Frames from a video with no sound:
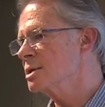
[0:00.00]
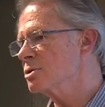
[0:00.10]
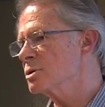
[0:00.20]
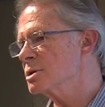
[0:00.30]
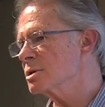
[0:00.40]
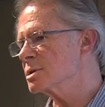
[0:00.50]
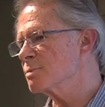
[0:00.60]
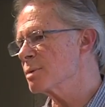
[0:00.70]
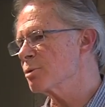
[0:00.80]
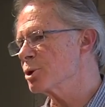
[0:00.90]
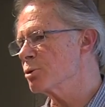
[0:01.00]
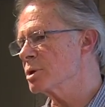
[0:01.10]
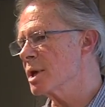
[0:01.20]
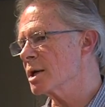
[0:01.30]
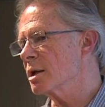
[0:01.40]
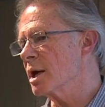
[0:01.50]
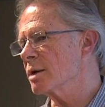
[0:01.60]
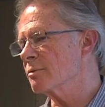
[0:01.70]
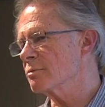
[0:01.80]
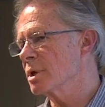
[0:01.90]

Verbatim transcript: So we still see people doing that a lot.